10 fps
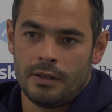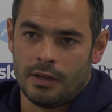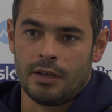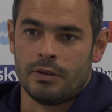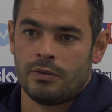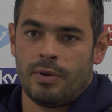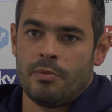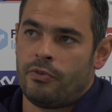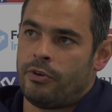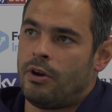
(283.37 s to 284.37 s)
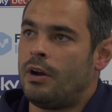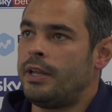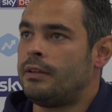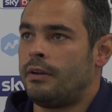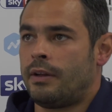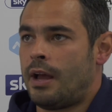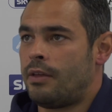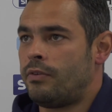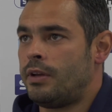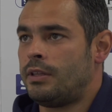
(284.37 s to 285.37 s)
And, you know, Plymouth are in our league. They're a
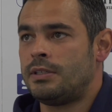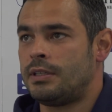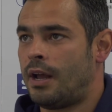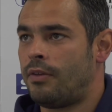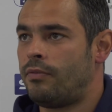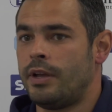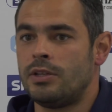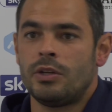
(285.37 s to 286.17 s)
Cat 3, a decent Cat 3.